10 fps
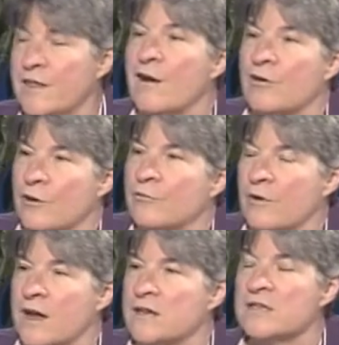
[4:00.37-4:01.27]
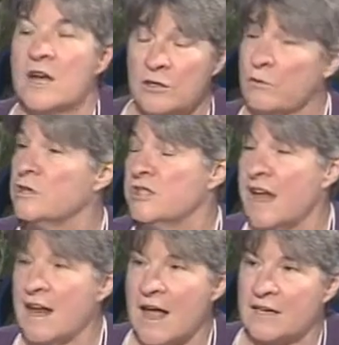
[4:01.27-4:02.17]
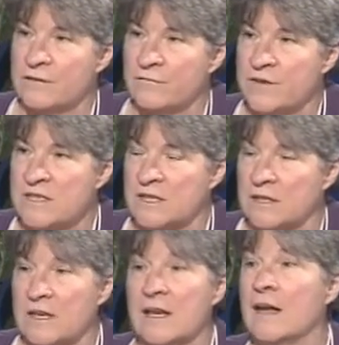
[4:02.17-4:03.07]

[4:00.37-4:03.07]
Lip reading: arthritis. So they're staying active physically,